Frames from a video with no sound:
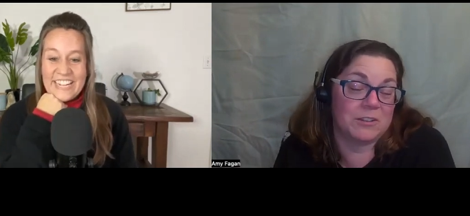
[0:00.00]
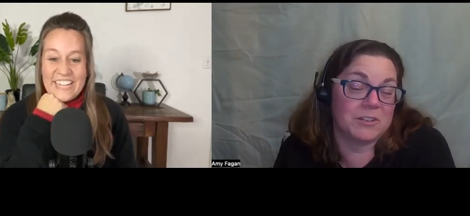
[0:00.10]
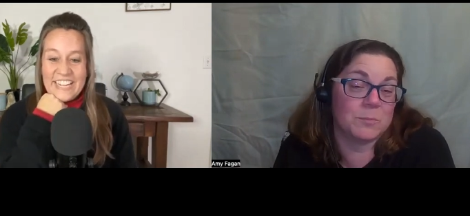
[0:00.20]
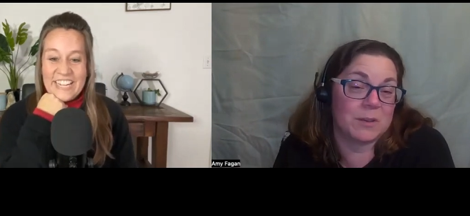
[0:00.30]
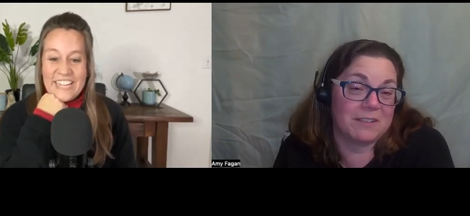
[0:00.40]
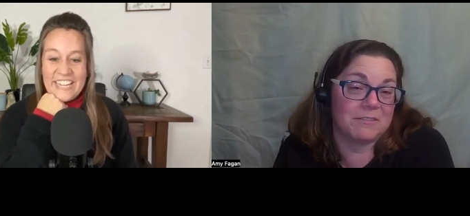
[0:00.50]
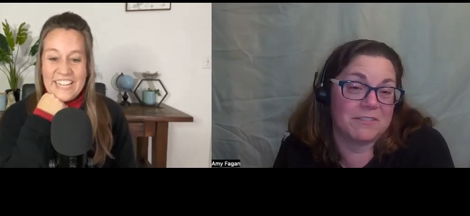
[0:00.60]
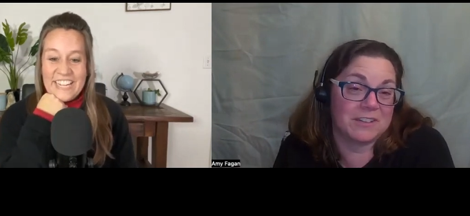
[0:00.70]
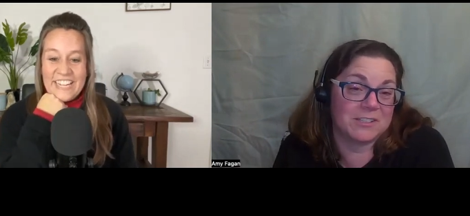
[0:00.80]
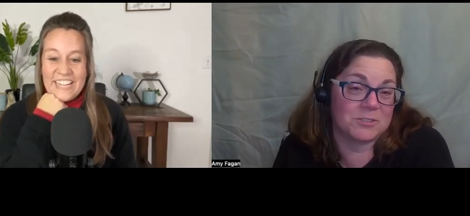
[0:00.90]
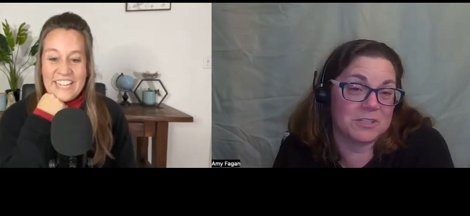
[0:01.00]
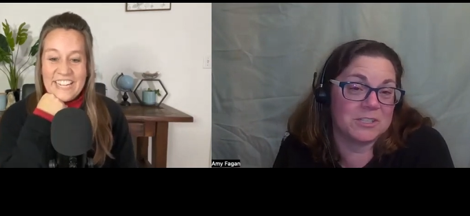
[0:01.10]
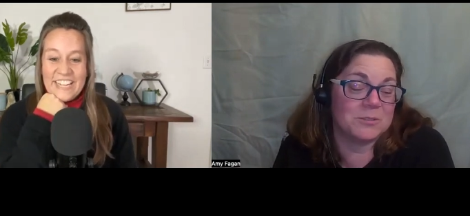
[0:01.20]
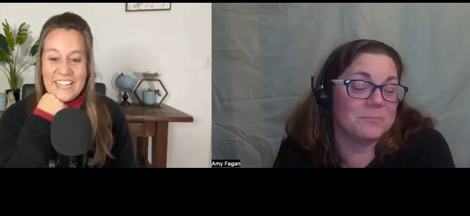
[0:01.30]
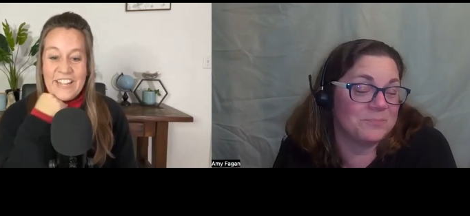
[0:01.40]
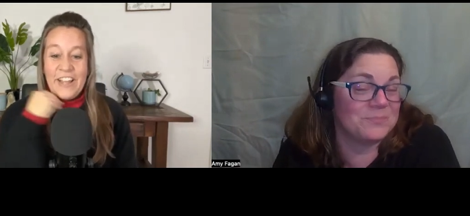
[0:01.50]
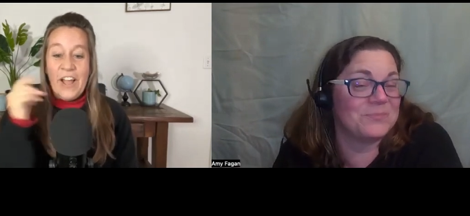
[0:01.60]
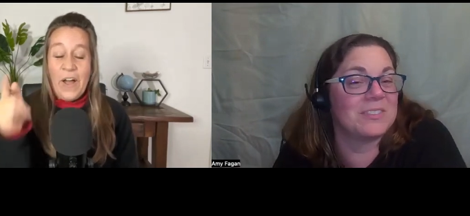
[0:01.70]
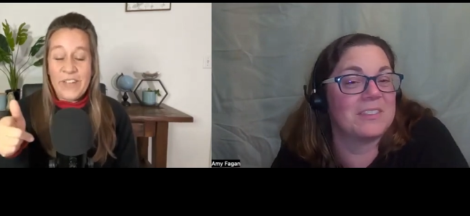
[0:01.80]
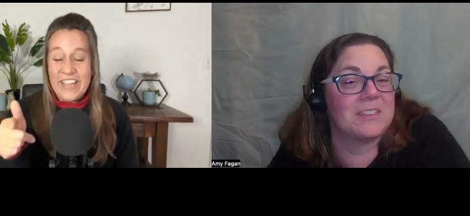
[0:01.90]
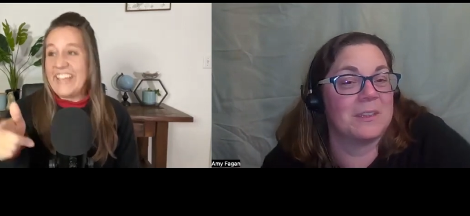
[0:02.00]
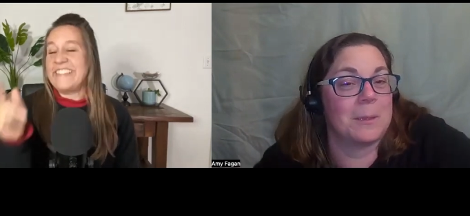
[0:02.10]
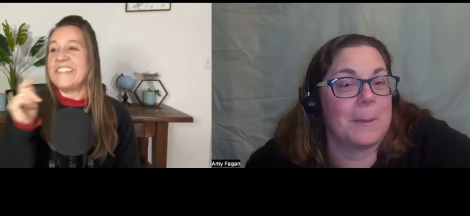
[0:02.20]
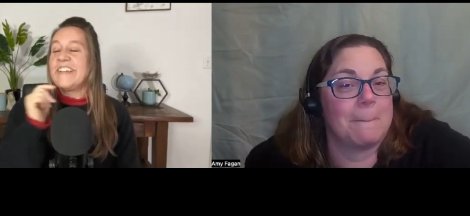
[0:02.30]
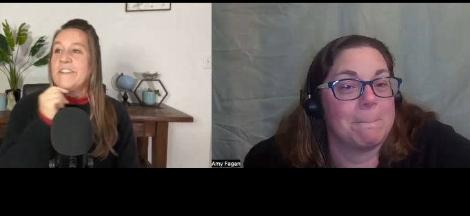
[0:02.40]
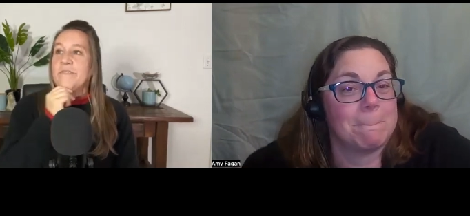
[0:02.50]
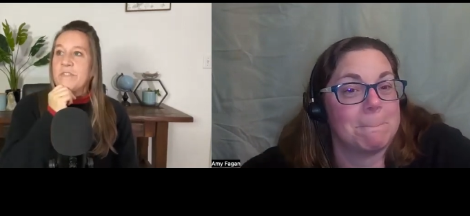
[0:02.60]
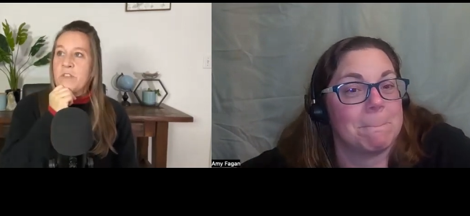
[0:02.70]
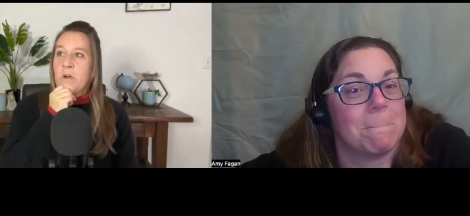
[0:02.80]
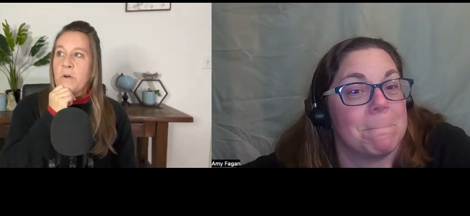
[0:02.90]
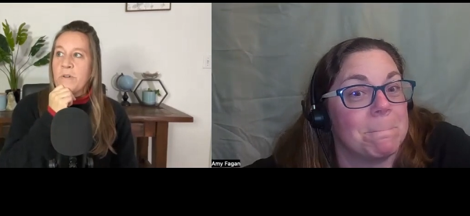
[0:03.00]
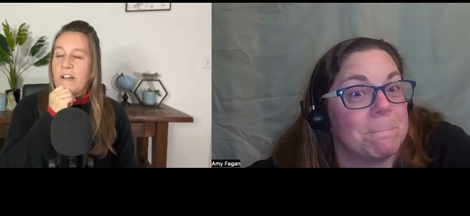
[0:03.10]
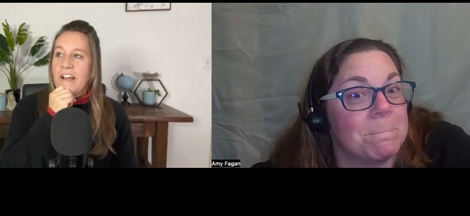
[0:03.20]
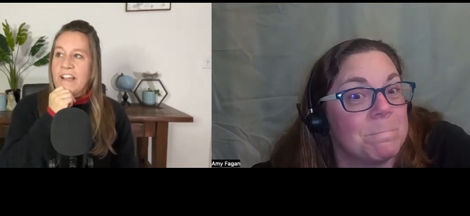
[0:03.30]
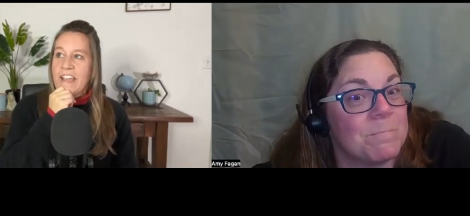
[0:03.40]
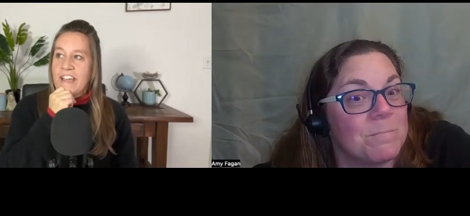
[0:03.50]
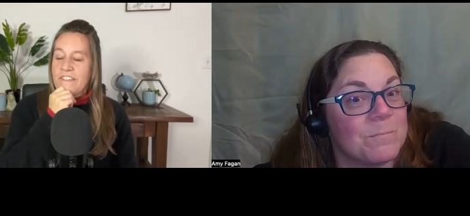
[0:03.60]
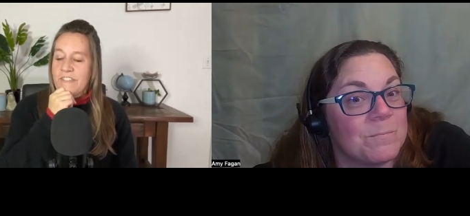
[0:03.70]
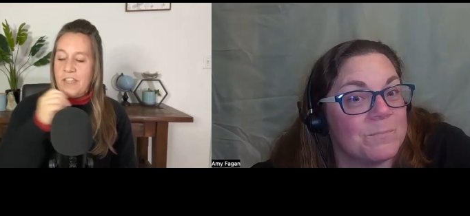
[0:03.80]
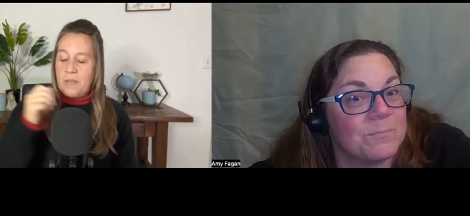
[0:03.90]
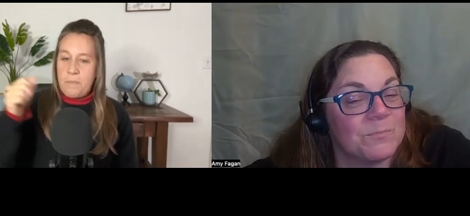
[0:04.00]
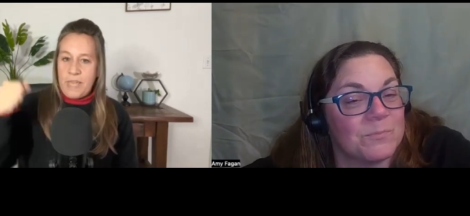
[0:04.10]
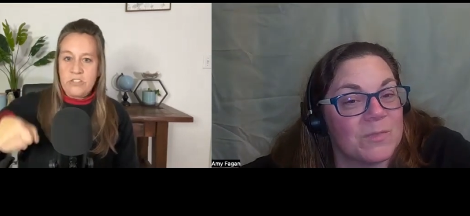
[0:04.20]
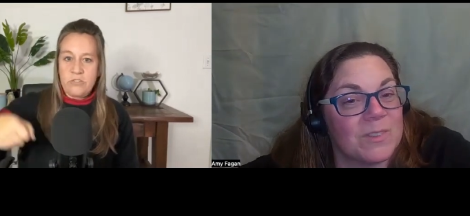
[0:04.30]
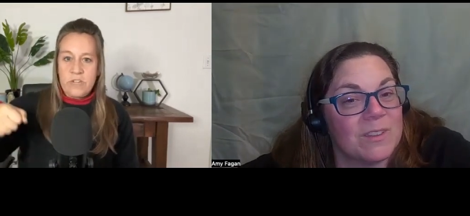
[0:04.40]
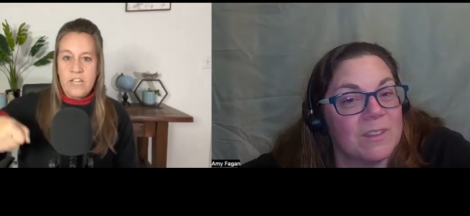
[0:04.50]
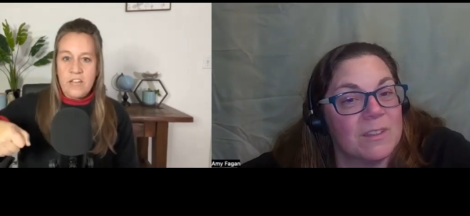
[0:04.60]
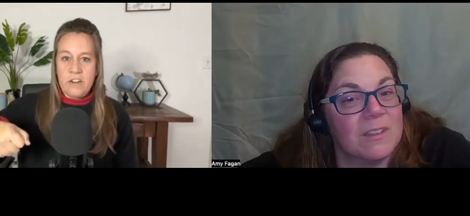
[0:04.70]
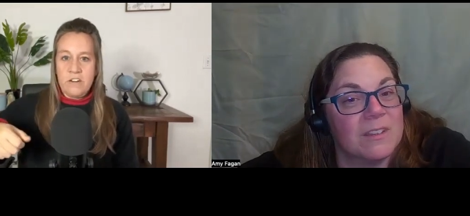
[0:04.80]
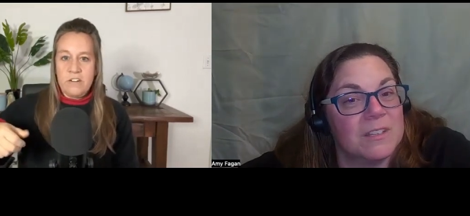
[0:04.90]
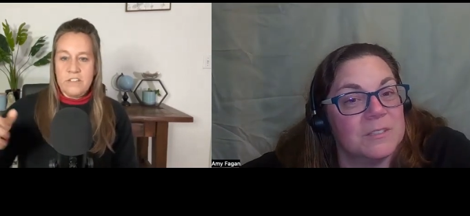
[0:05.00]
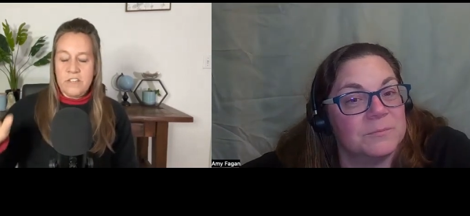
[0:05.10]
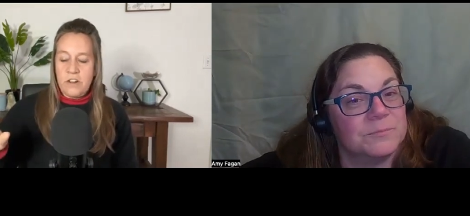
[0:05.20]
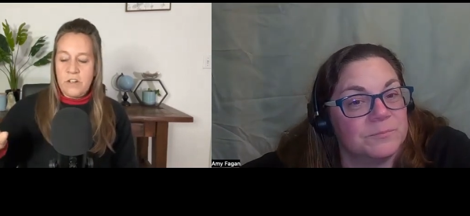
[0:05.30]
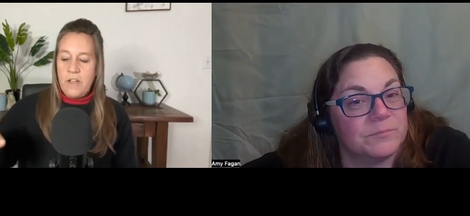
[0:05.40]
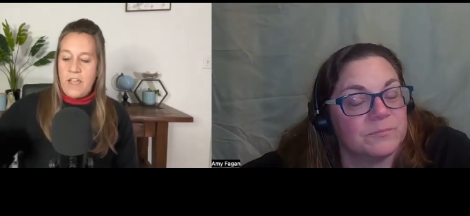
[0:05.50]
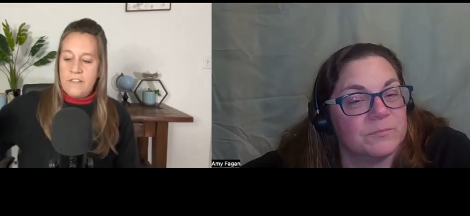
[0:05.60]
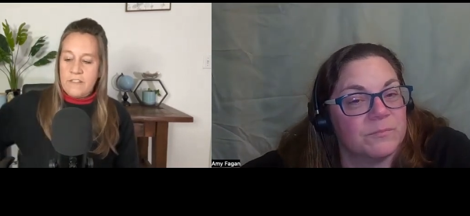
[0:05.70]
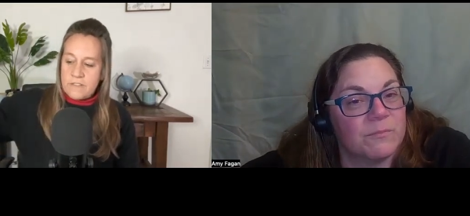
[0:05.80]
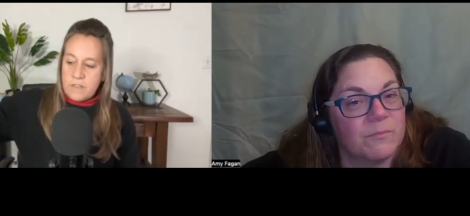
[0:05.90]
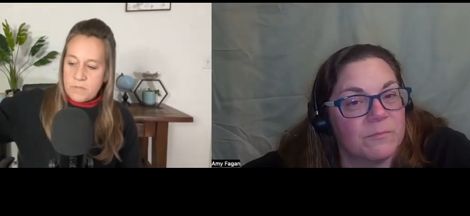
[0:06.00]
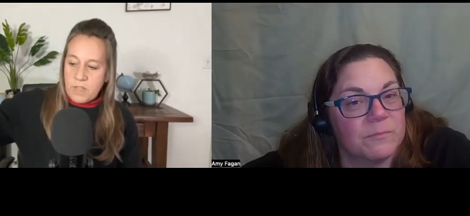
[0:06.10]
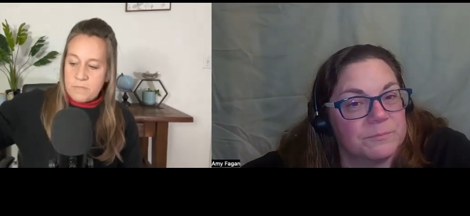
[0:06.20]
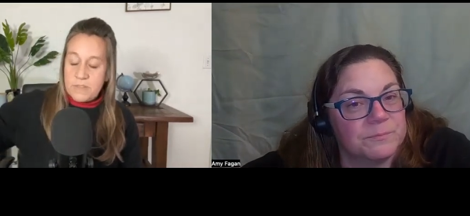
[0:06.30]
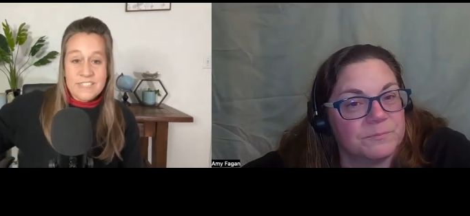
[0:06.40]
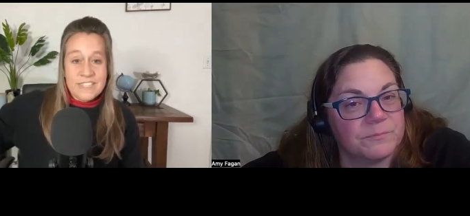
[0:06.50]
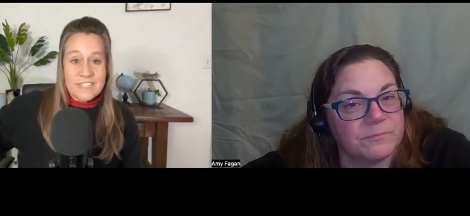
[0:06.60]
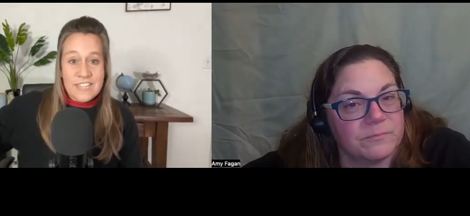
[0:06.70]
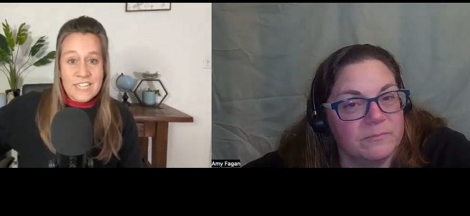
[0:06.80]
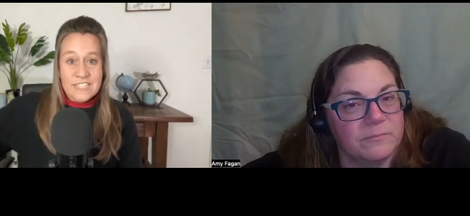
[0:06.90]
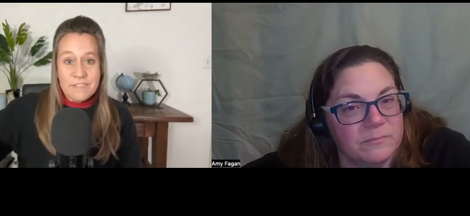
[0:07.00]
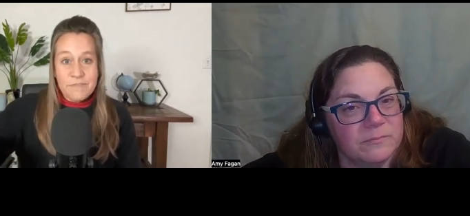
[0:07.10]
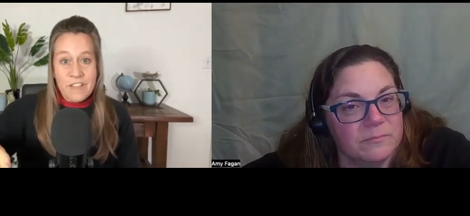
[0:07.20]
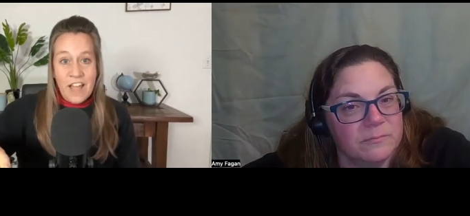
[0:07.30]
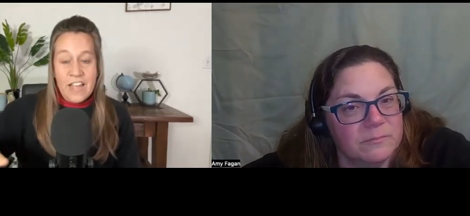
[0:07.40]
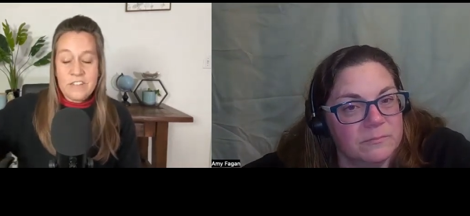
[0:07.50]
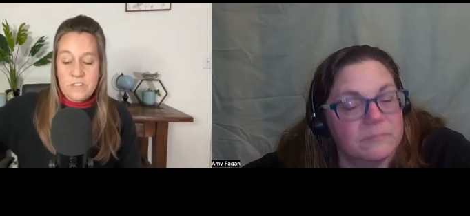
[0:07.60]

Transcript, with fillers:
Speaker 1: yours, but I have a funny story too.
Speaker 2: Okay, yes. So I have like a pastry cutter, you know, and sometimes because it's nice and flat, and